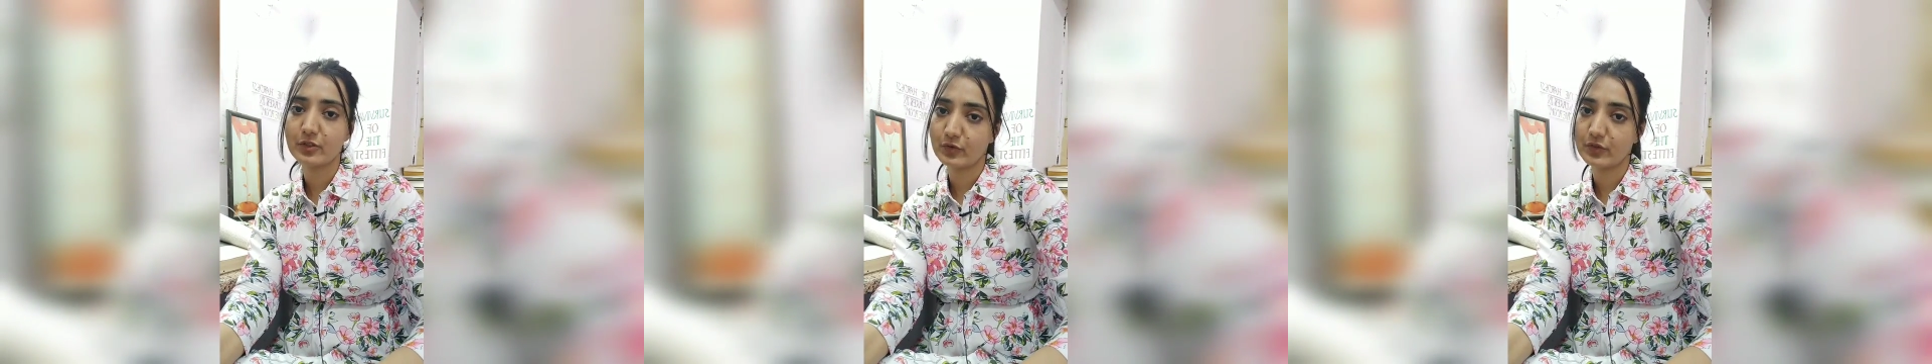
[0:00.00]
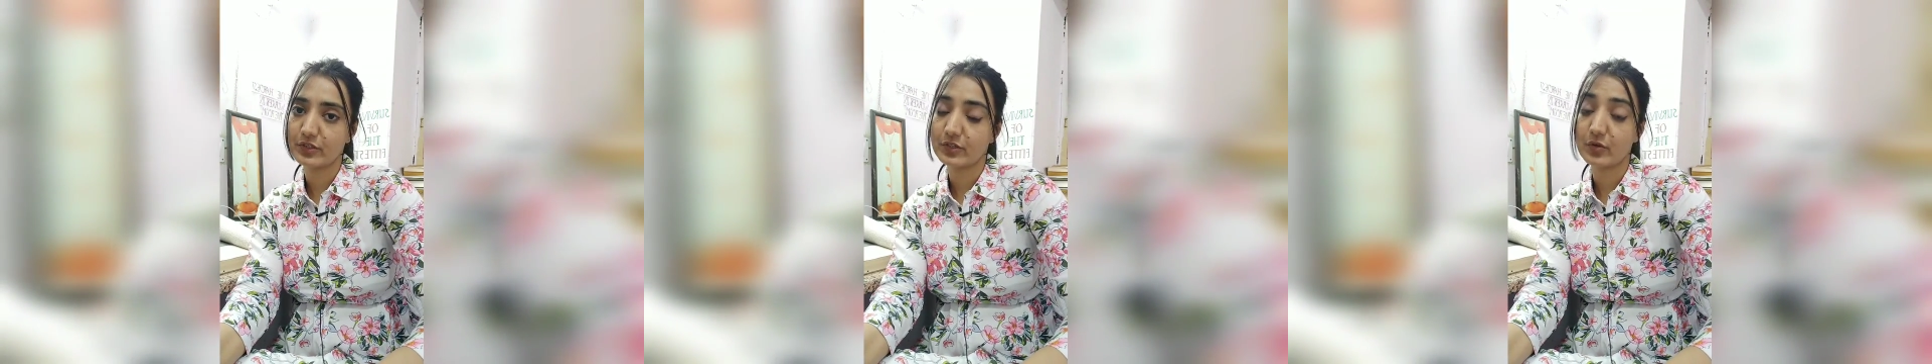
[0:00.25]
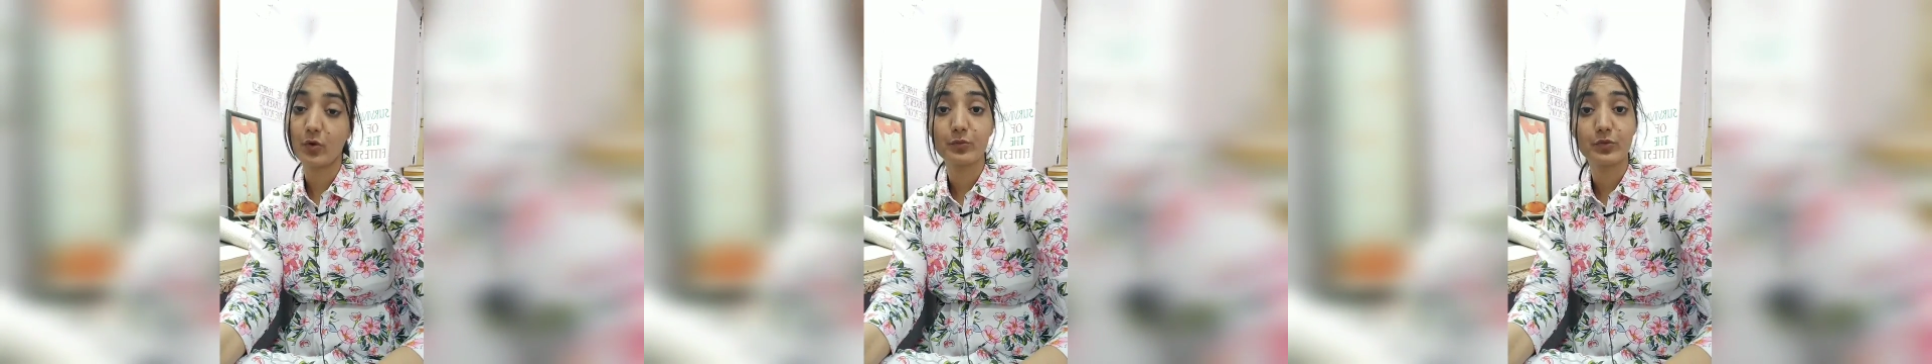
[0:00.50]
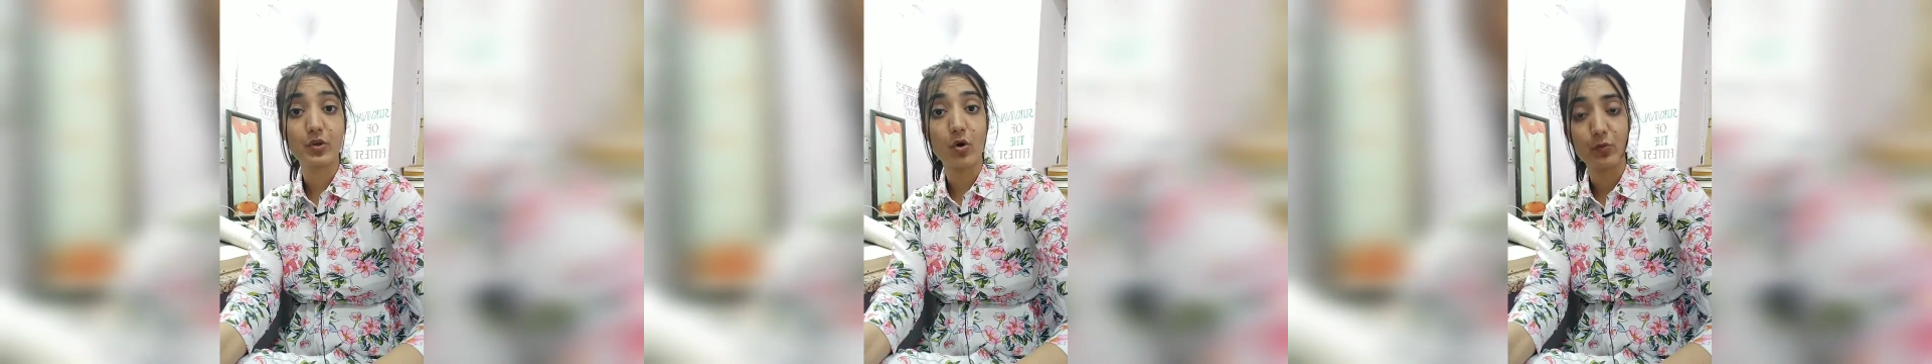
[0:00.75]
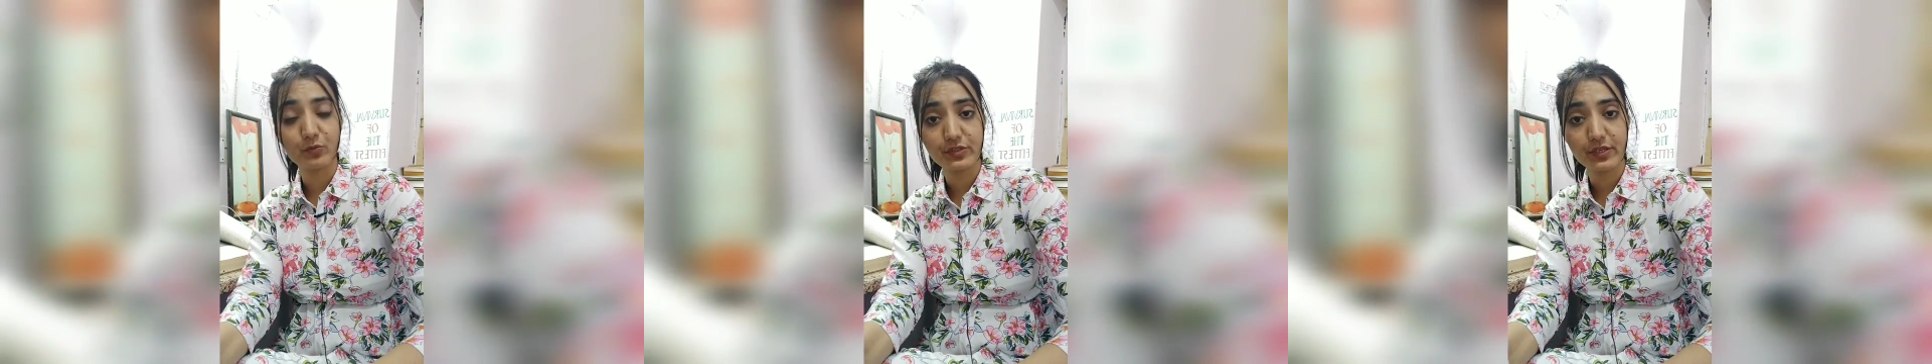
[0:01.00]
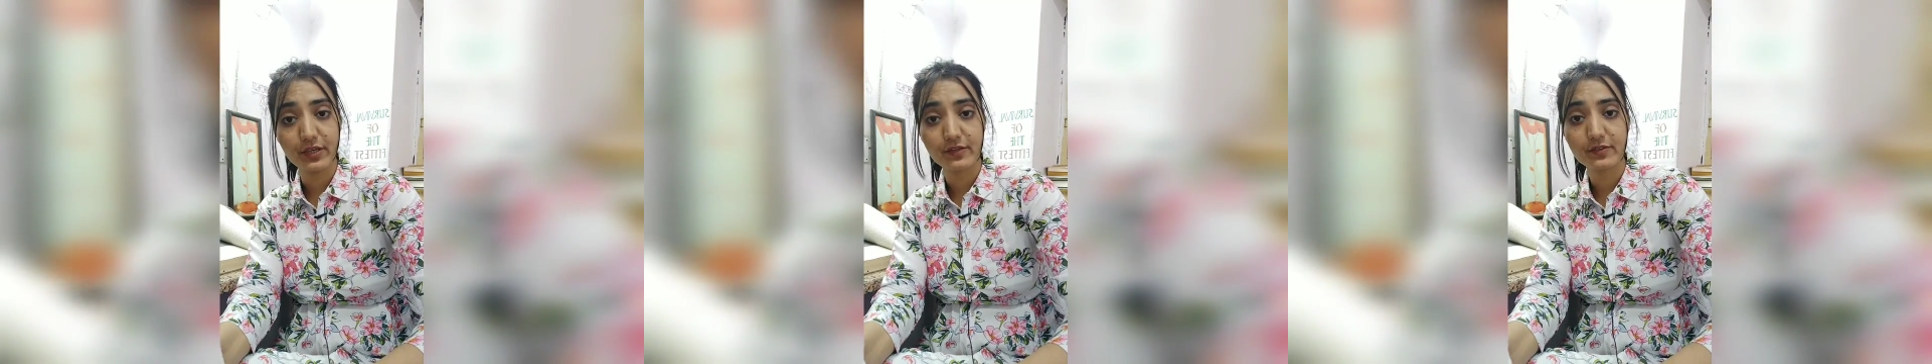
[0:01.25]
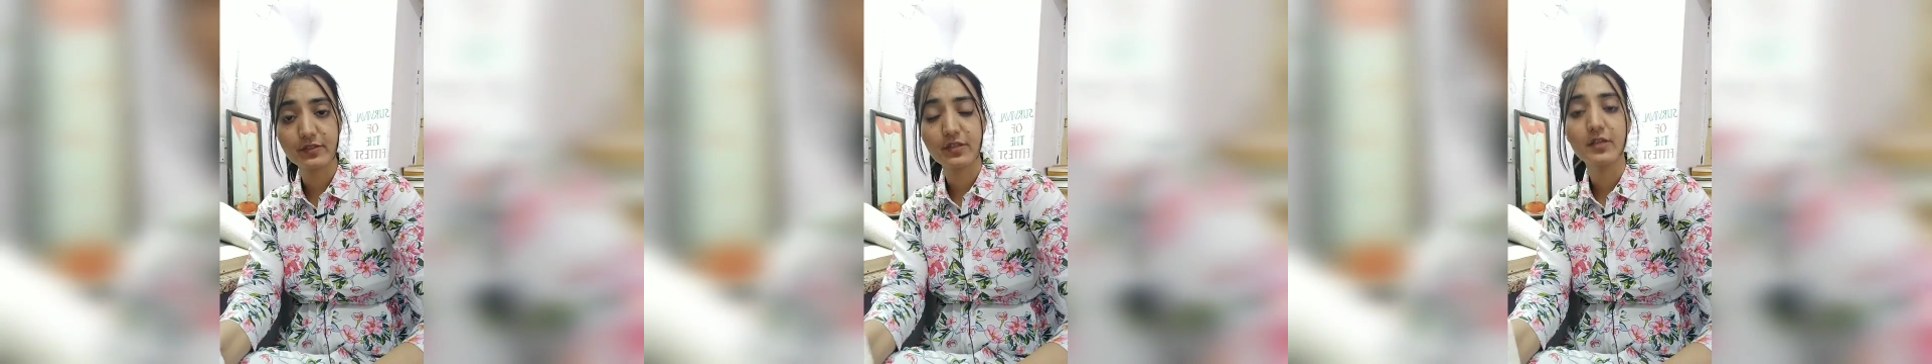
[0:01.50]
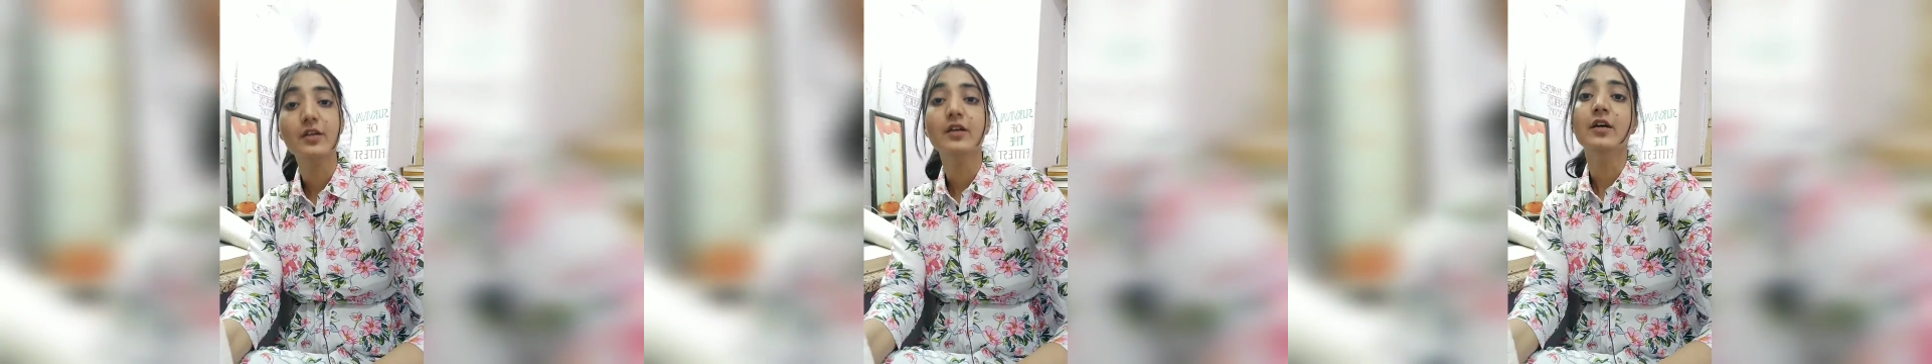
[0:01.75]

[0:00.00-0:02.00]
situation of the objects